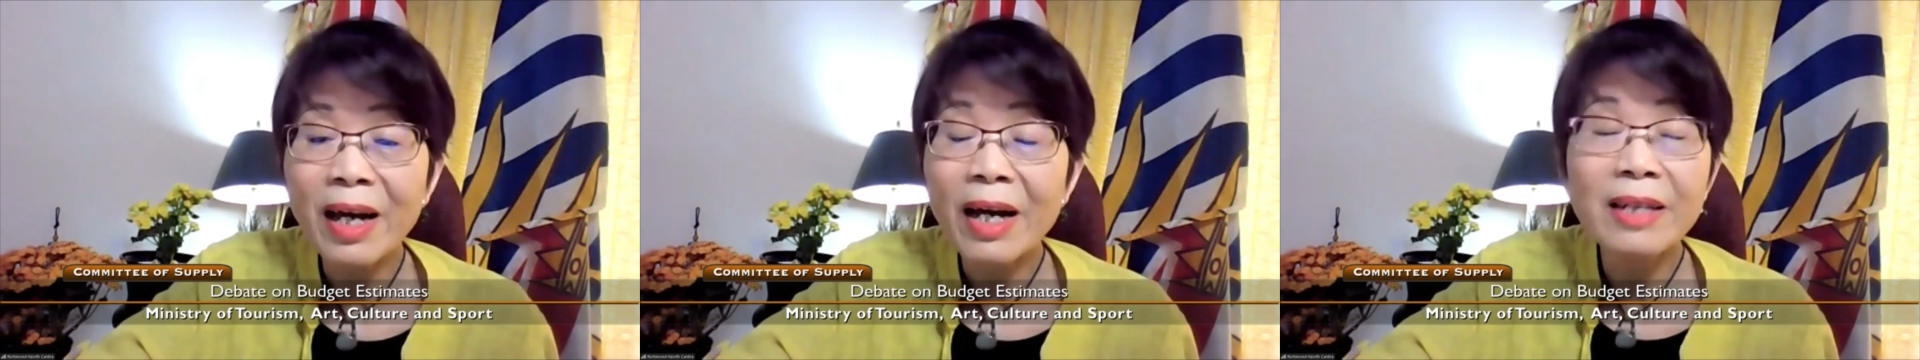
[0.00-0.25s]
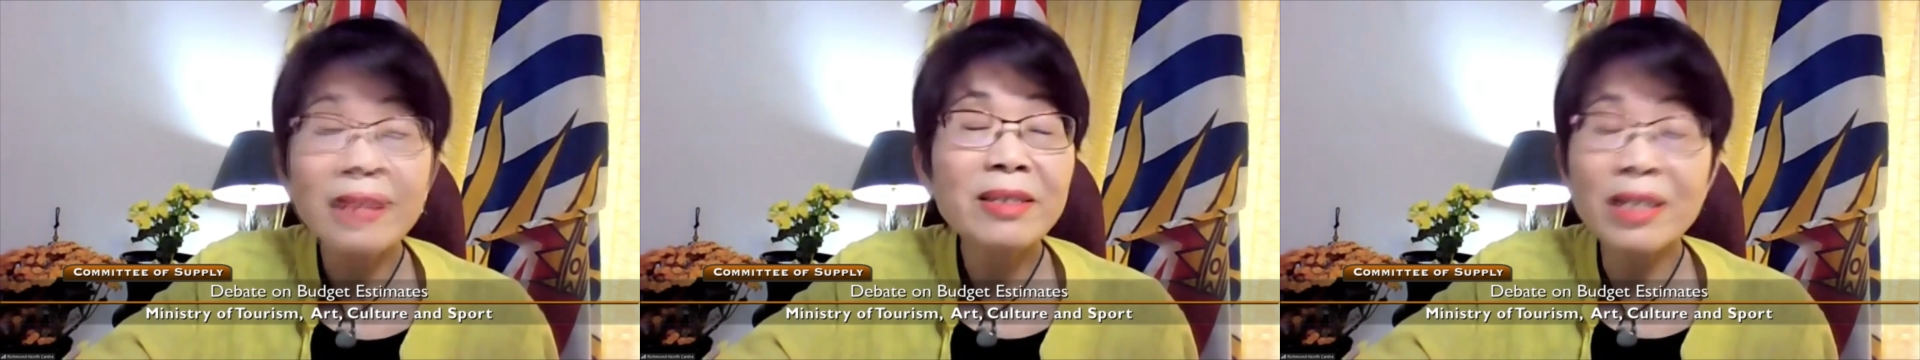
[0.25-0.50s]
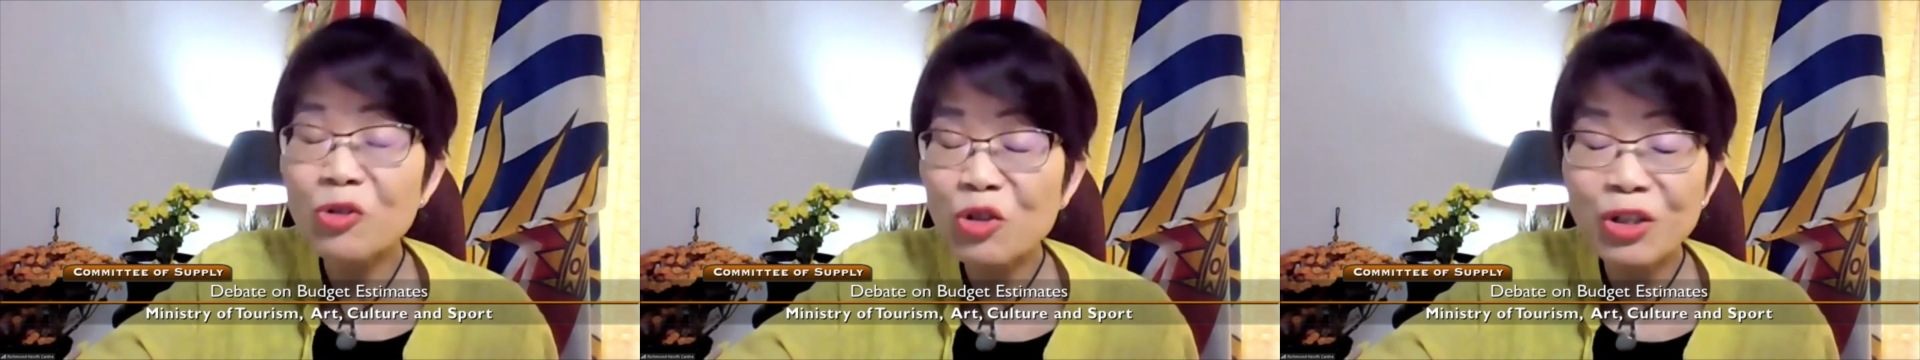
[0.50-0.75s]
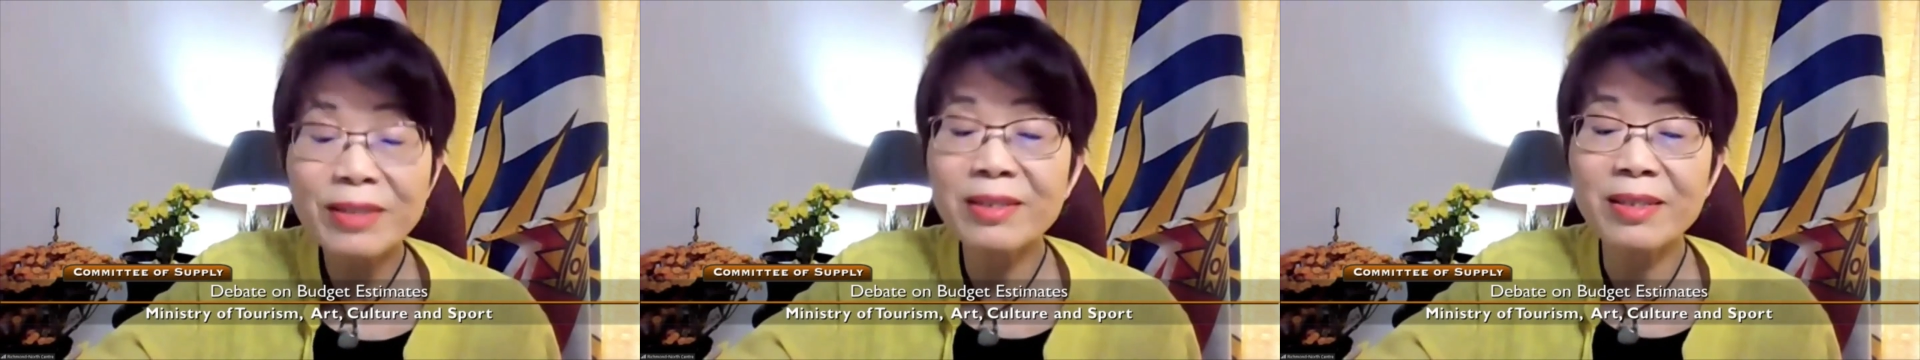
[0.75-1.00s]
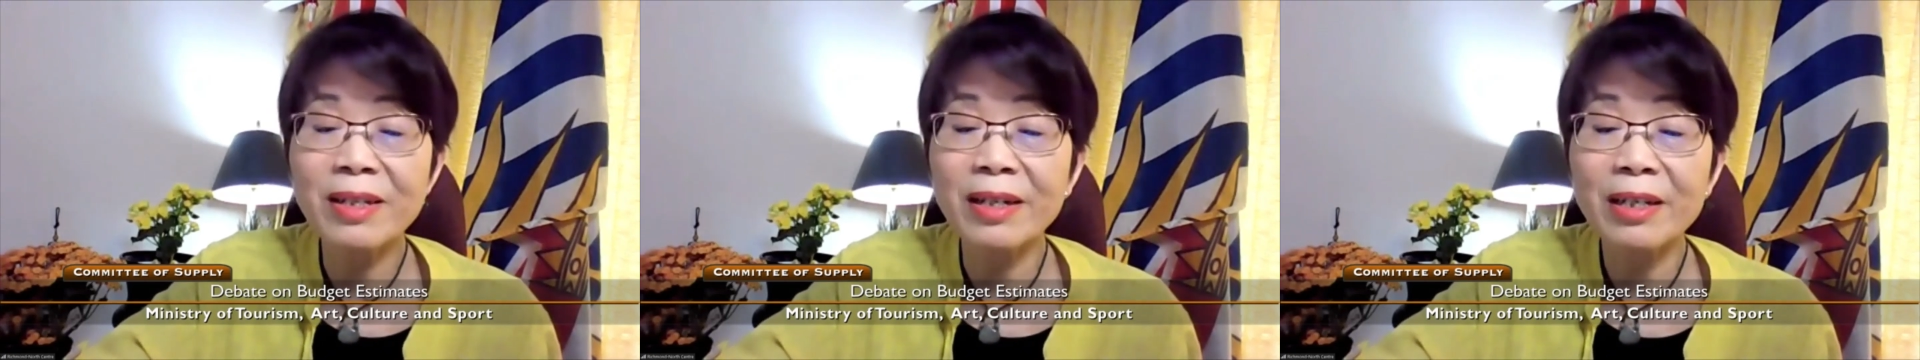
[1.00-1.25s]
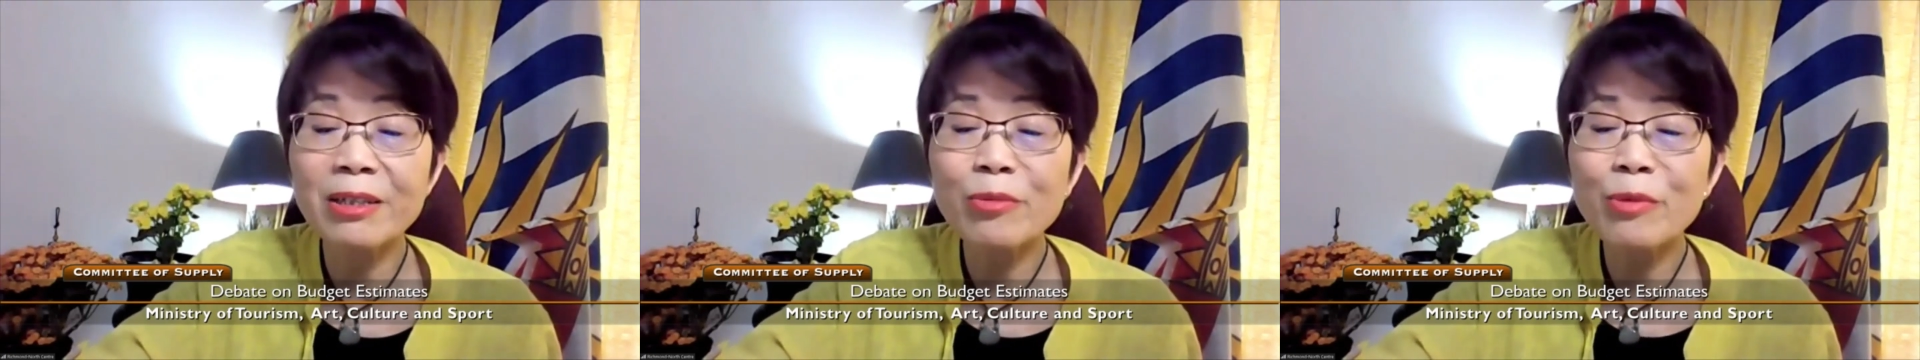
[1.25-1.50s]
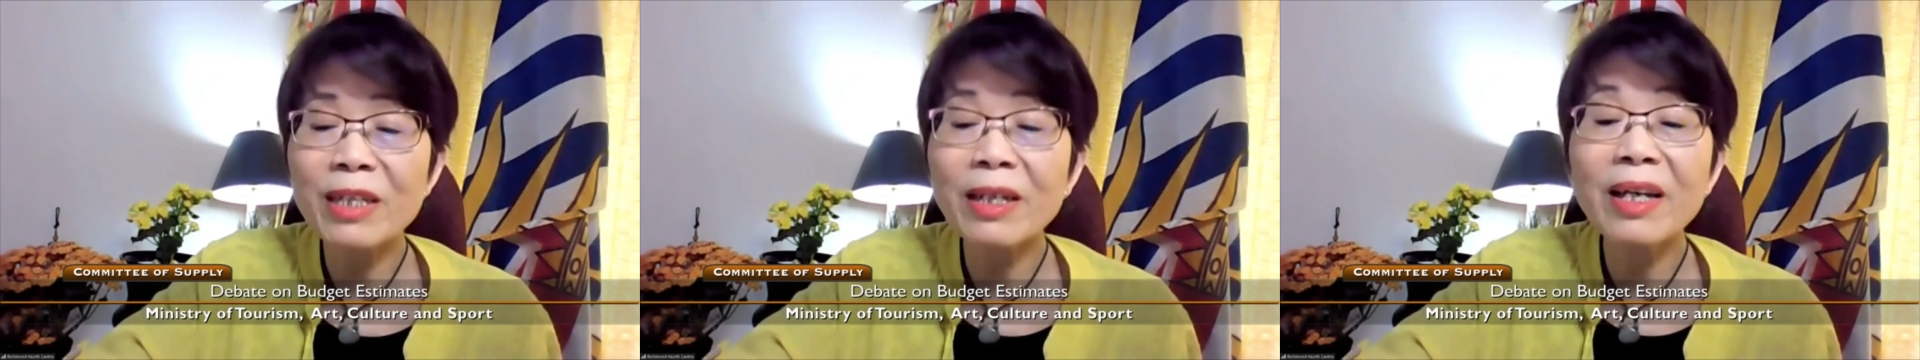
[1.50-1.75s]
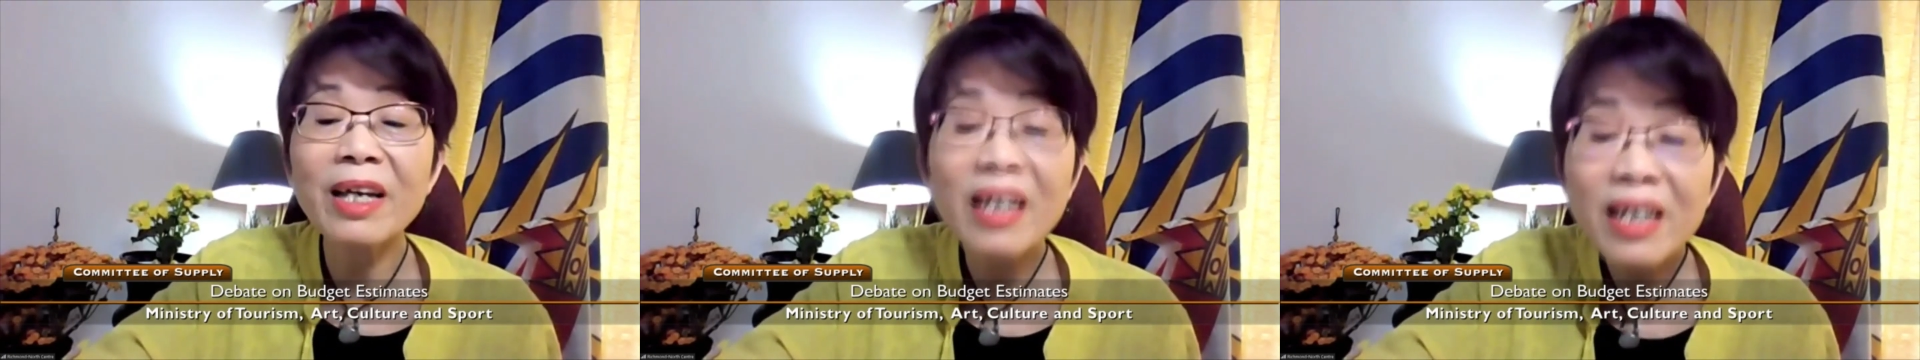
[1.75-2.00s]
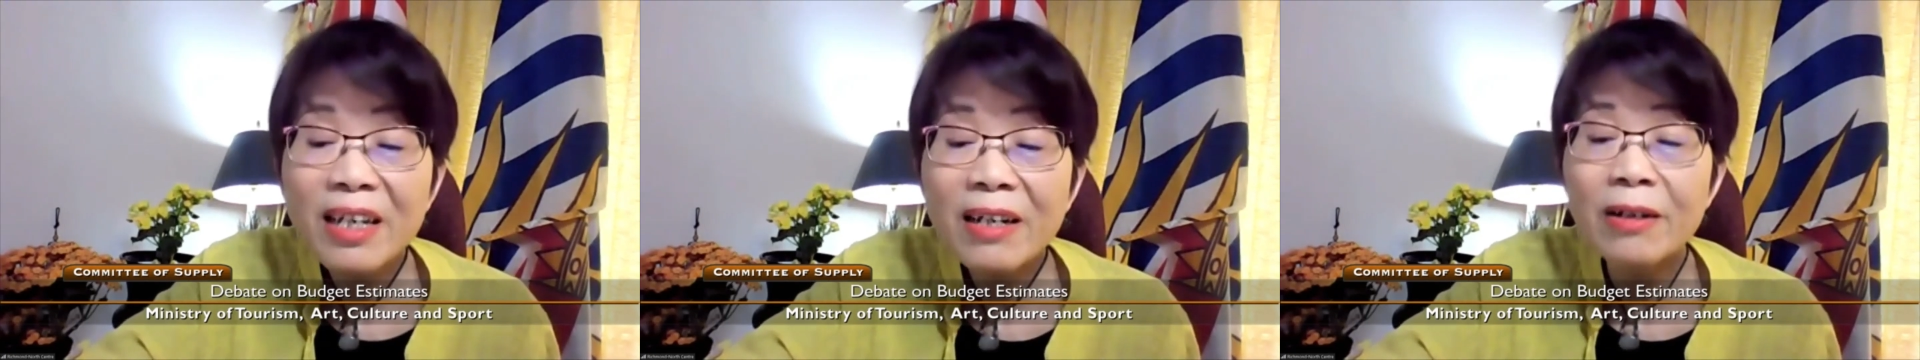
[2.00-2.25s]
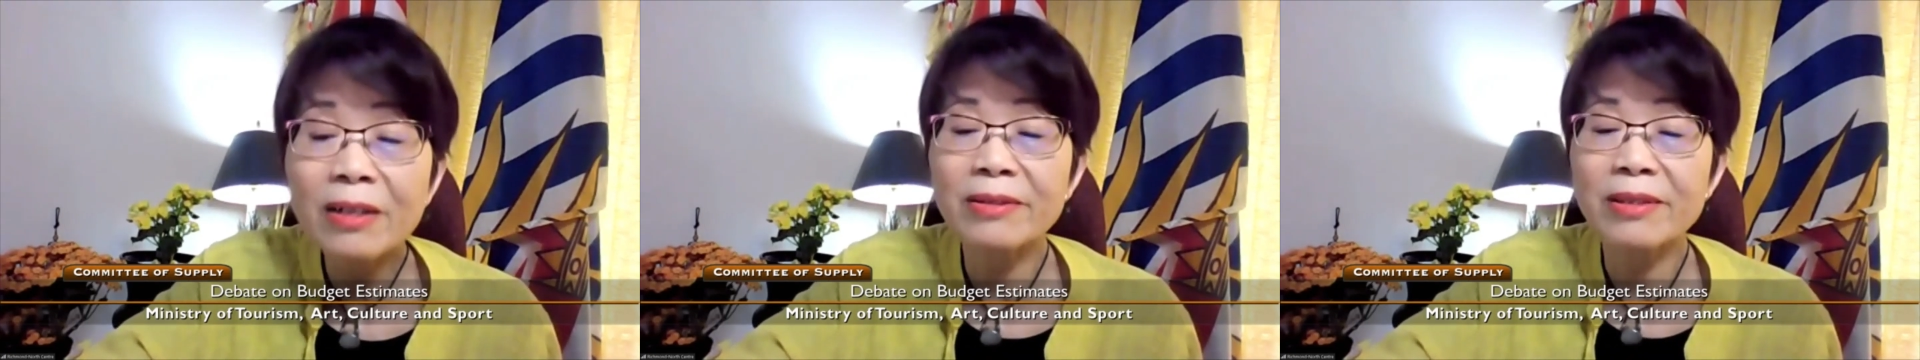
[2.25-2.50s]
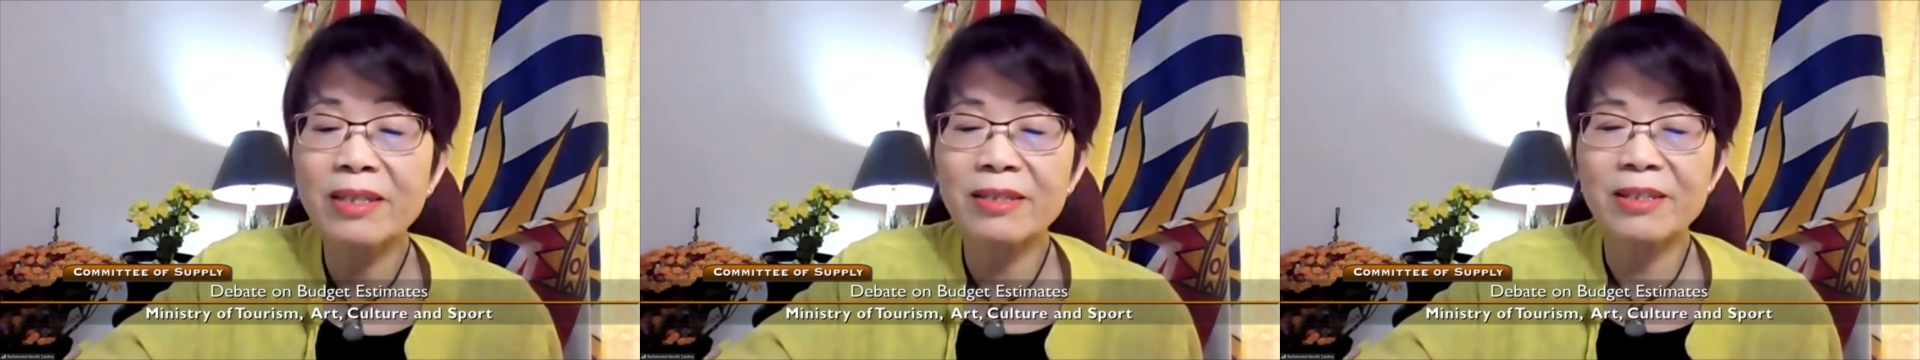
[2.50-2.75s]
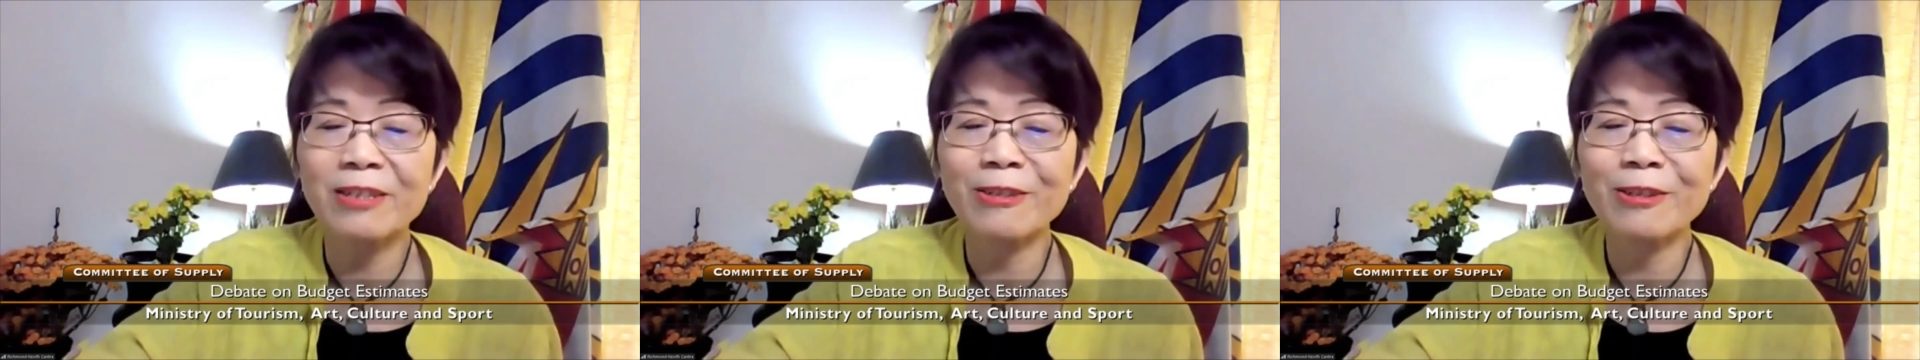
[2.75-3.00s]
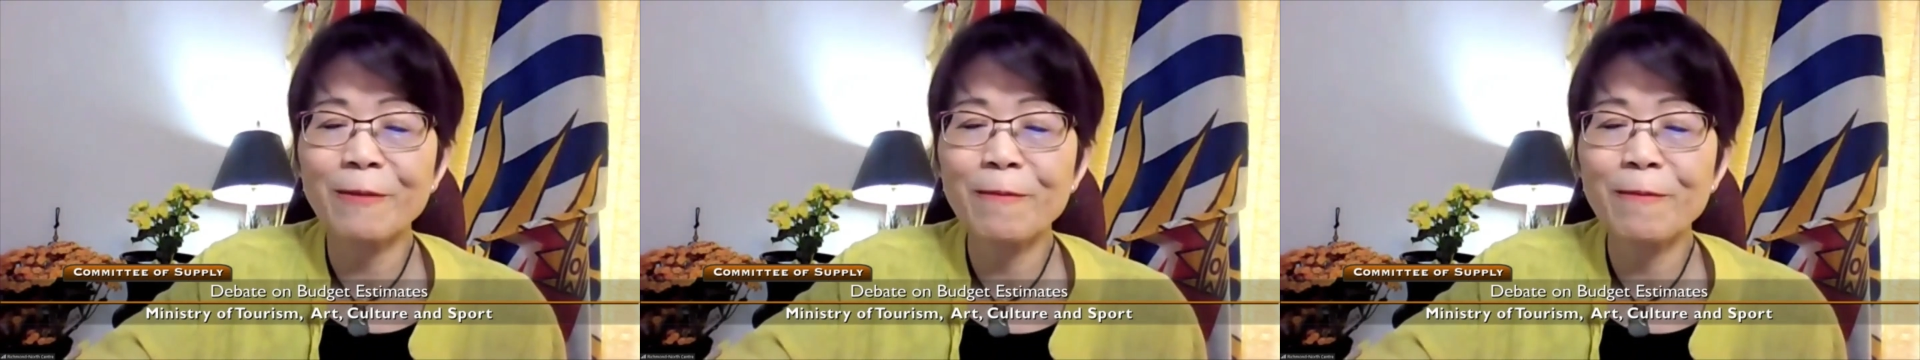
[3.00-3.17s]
and suggesting has been inconsistent.